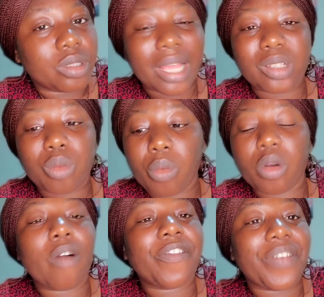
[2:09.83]
there's what we
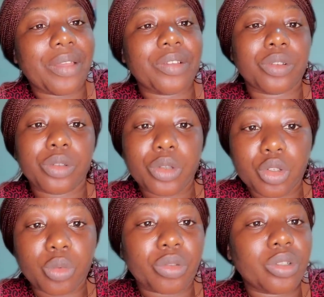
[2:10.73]
call fair use on
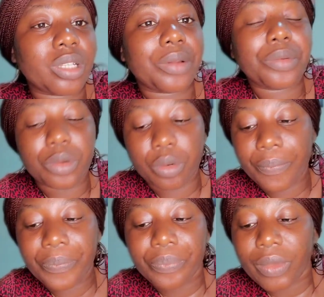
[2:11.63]
YouTube, for those that don't know.